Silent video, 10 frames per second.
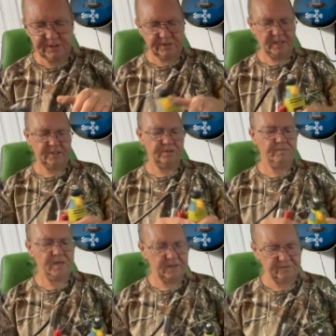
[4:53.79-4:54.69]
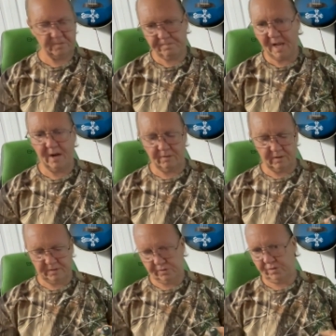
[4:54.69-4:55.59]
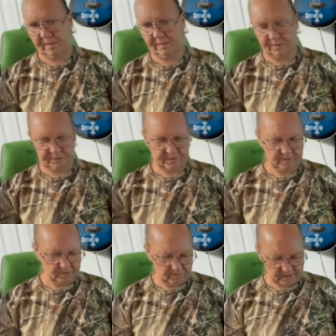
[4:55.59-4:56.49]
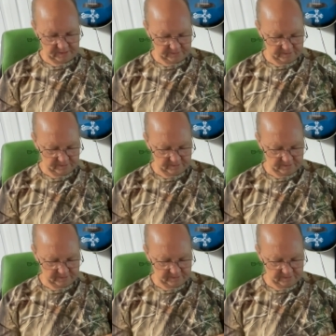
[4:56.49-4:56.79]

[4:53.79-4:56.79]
snakes are made for powered Dremels, okay? They're